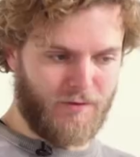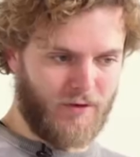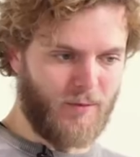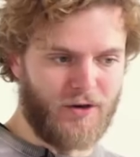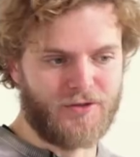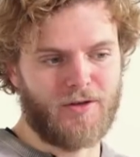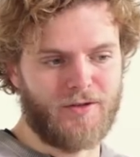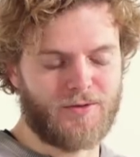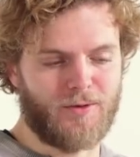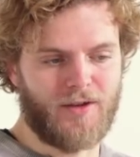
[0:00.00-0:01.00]
from our
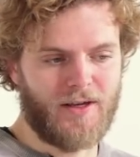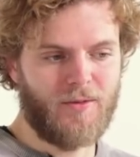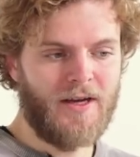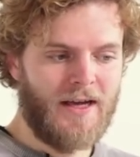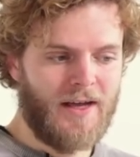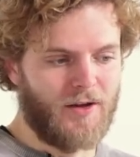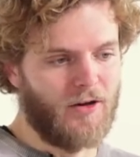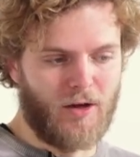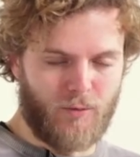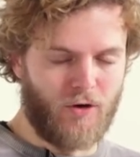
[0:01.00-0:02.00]
service with them, they're a
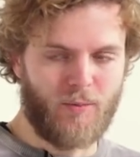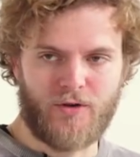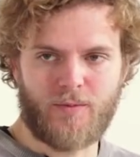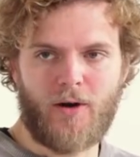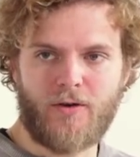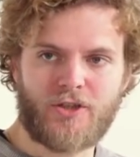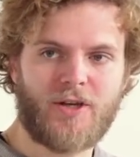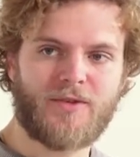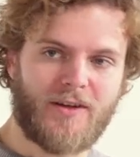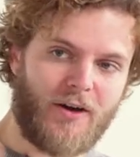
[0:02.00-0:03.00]
lot more open to
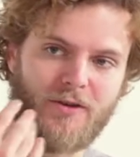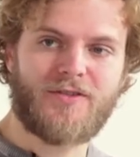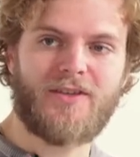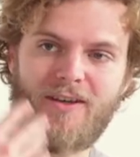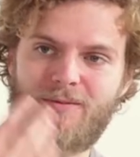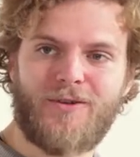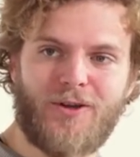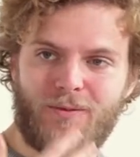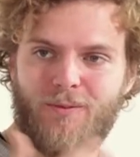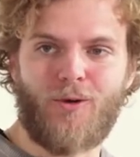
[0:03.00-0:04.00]
partnerships. And now you see, you
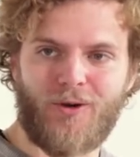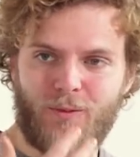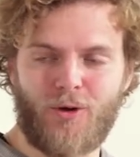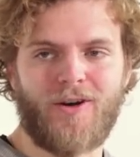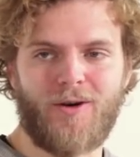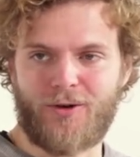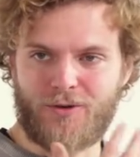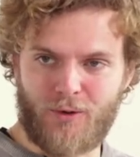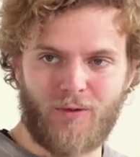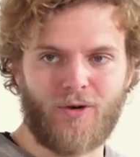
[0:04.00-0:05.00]
know, more and more networks,
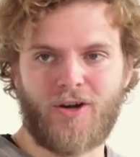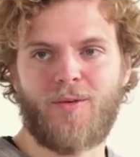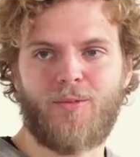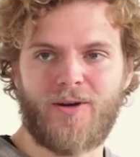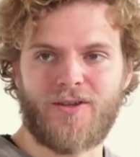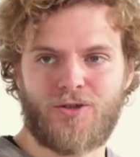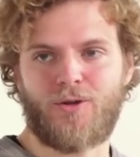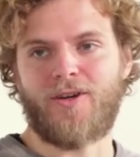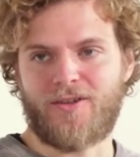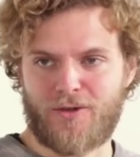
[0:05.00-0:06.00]
more and more companies
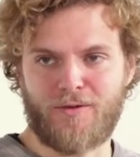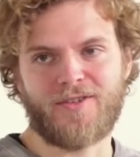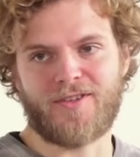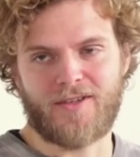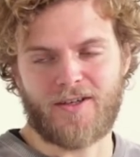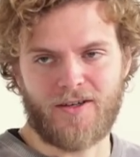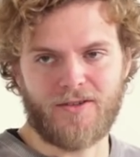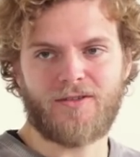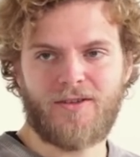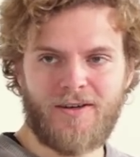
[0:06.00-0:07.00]
joining services like ours.